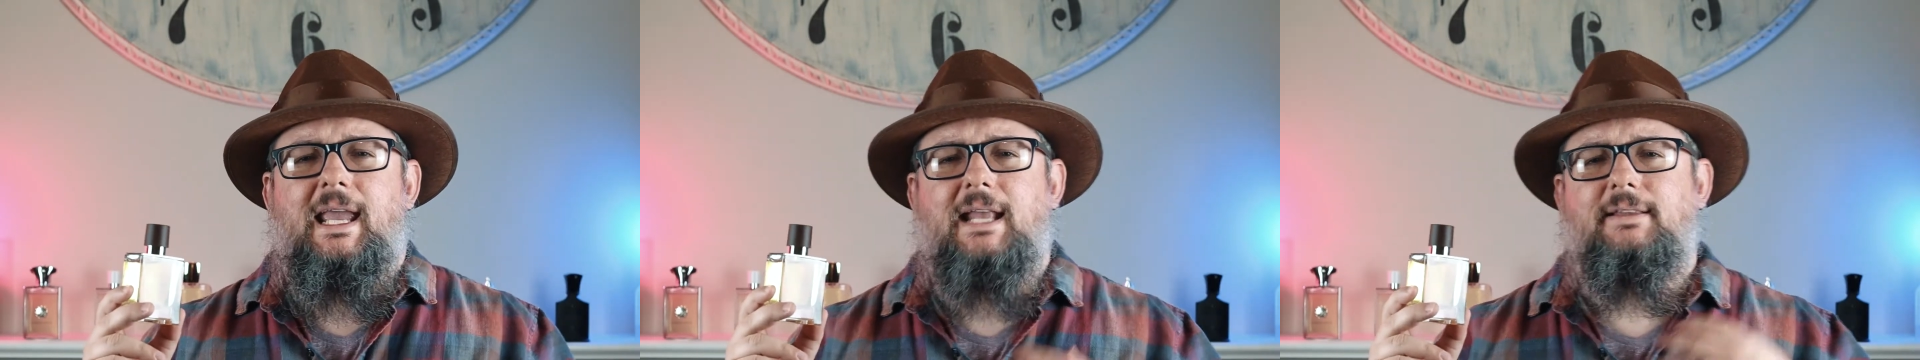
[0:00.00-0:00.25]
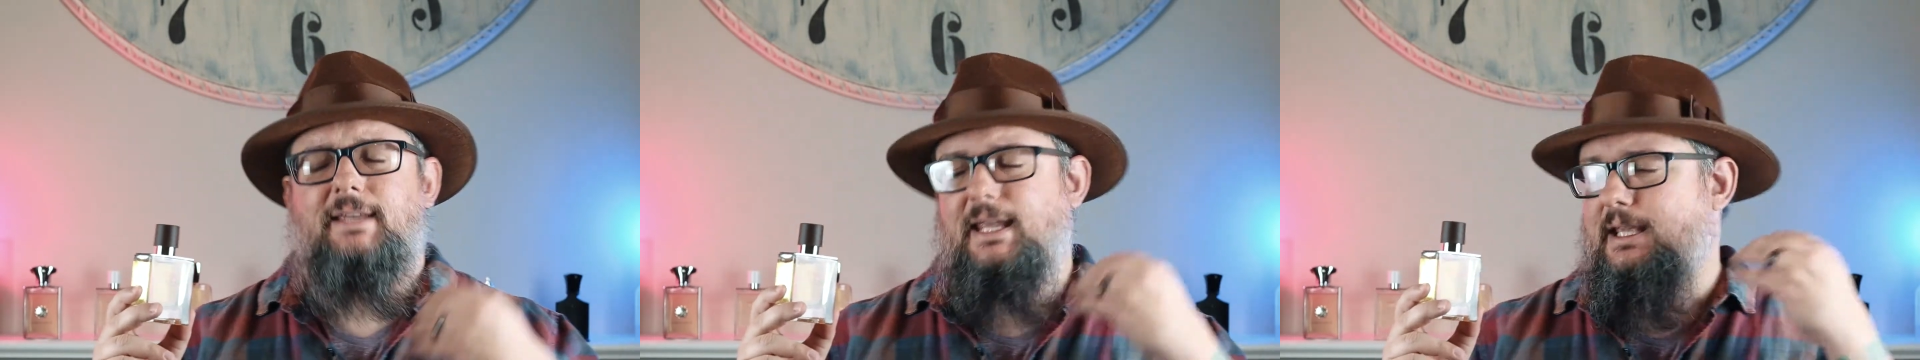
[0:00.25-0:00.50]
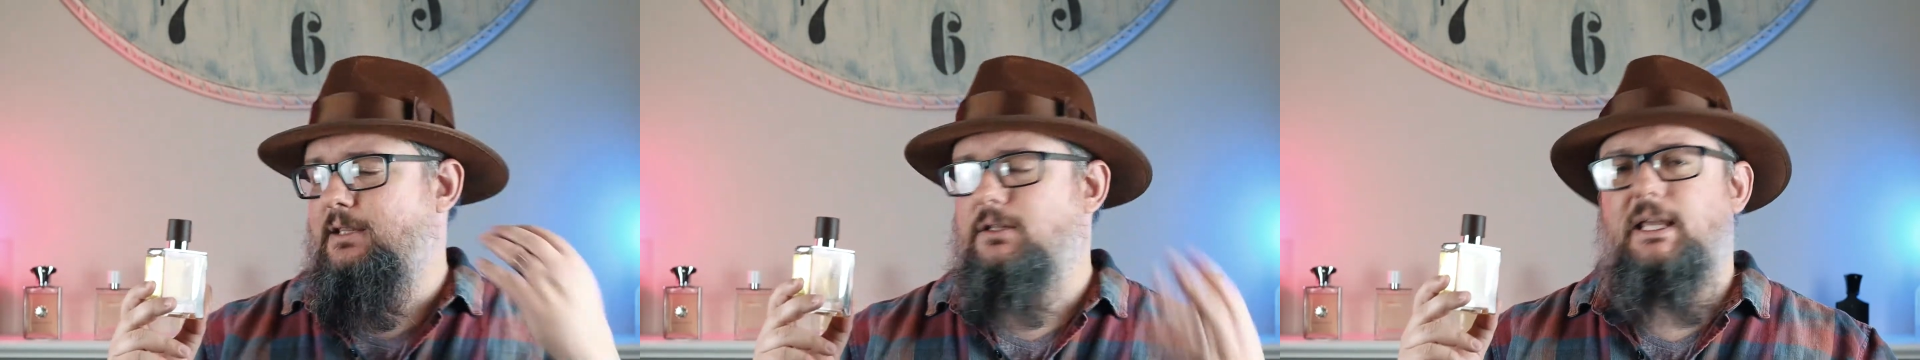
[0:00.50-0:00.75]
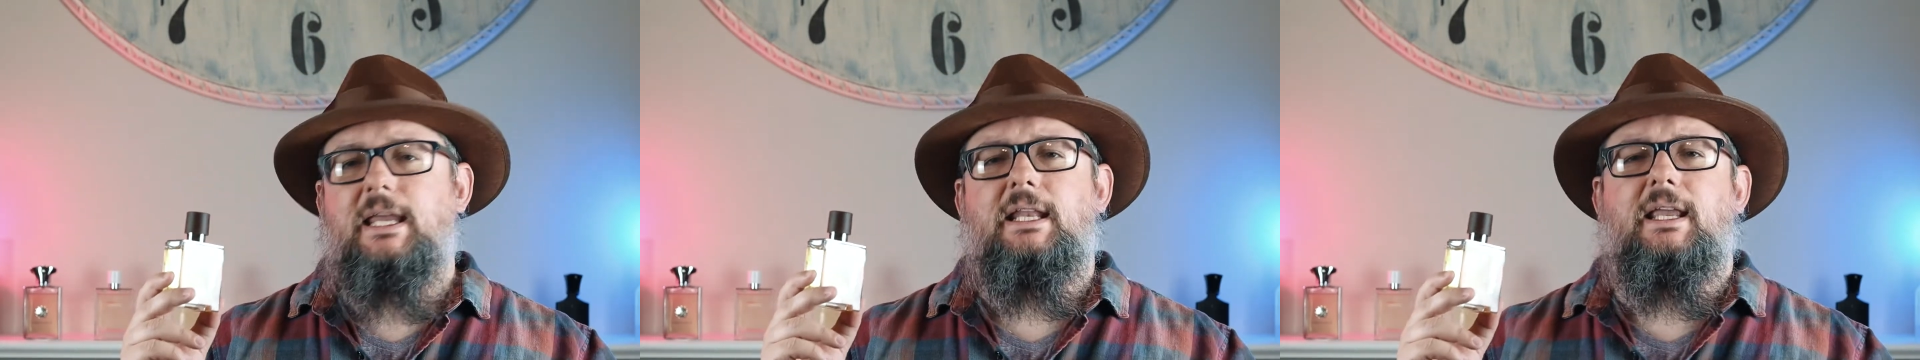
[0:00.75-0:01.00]
It's a
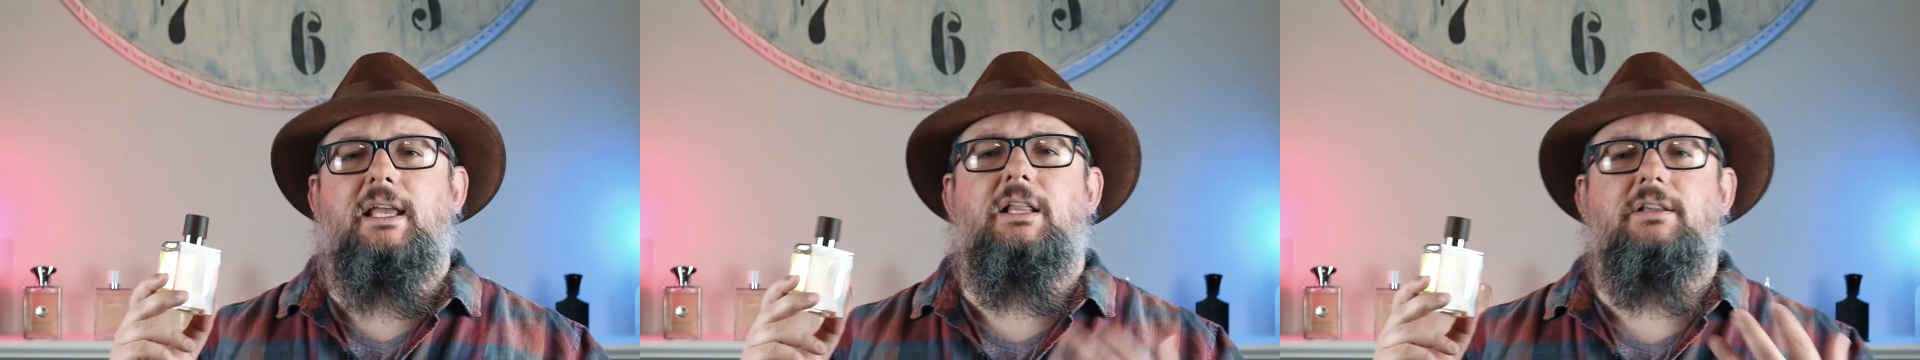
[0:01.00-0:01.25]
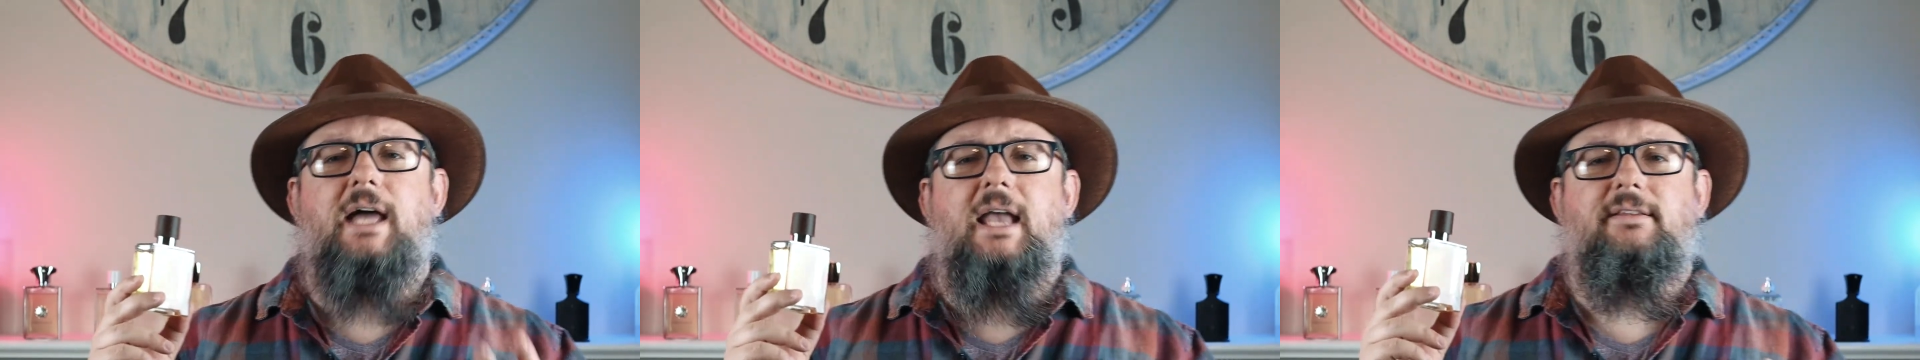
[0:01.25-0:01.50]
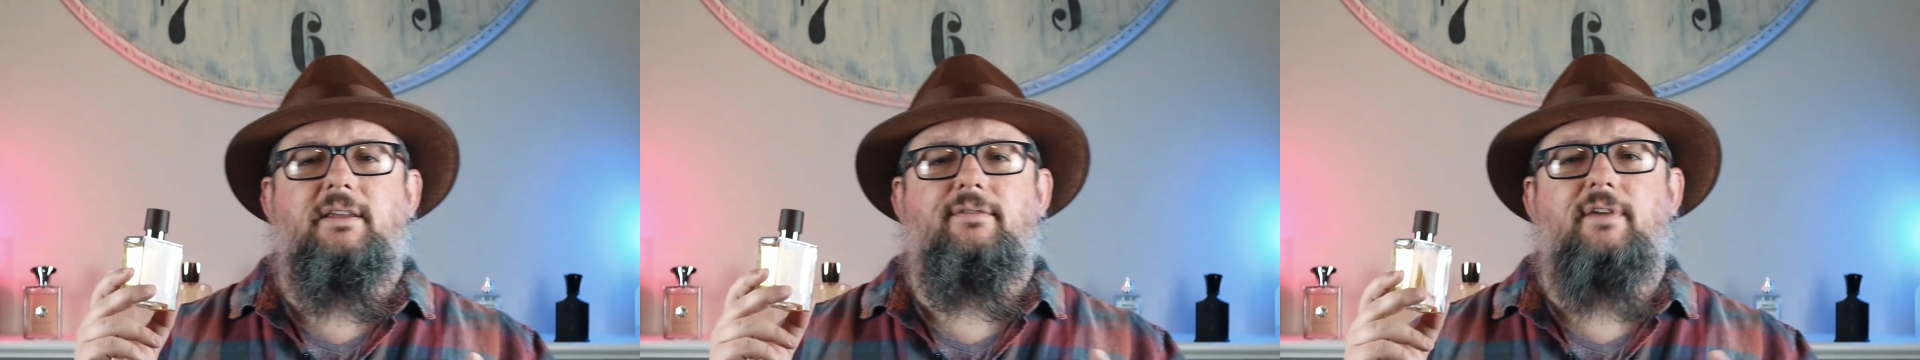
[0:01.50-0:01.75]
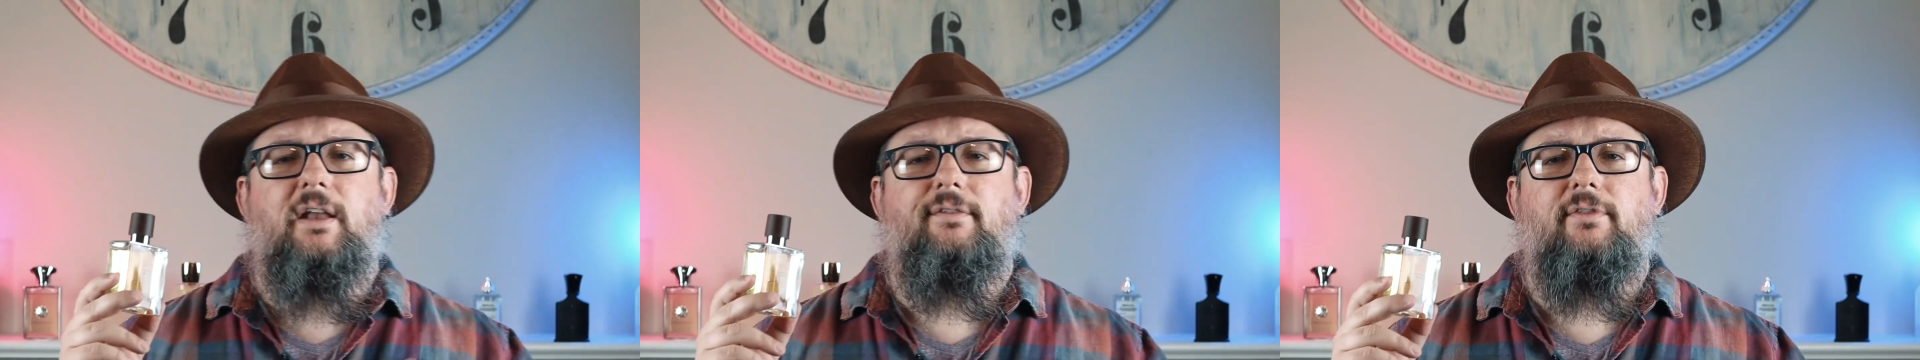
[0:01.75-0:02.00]
clean and classy
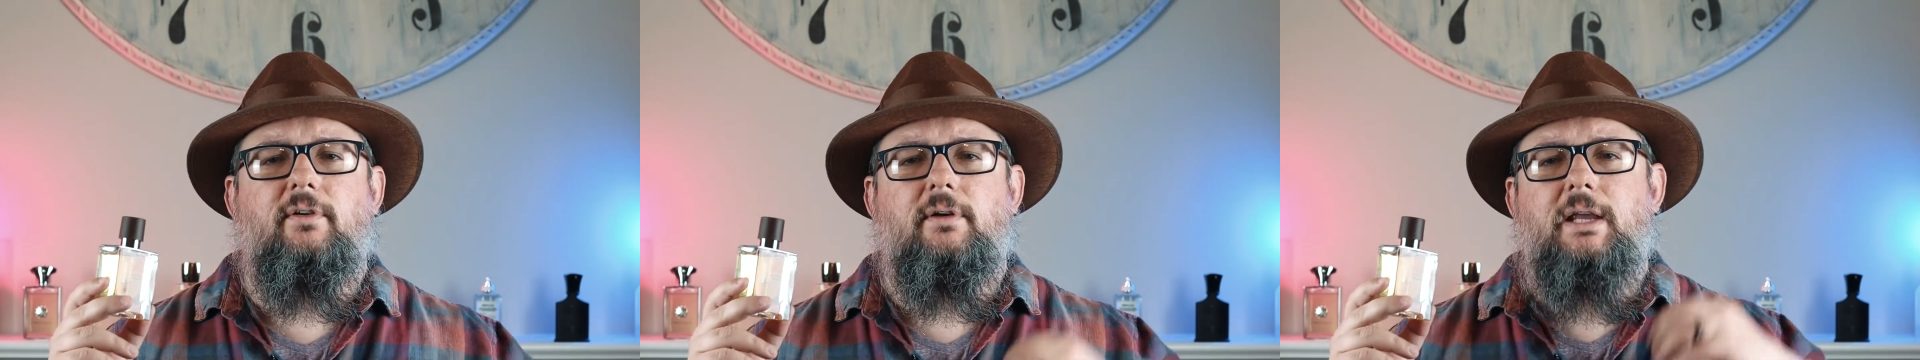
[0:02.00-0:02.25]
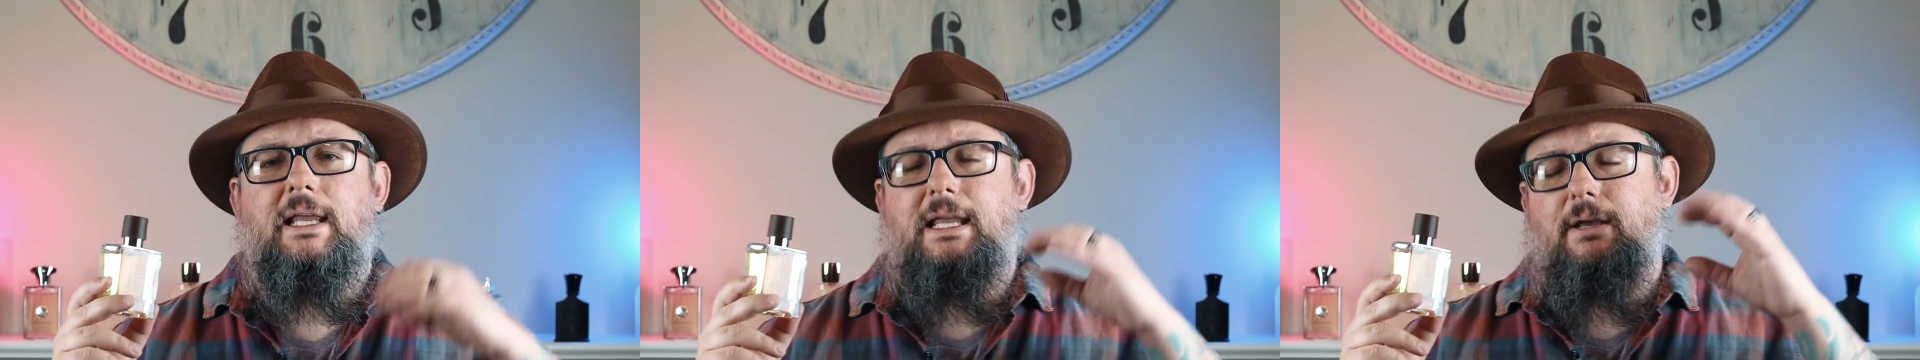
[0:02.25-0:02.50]
vetiver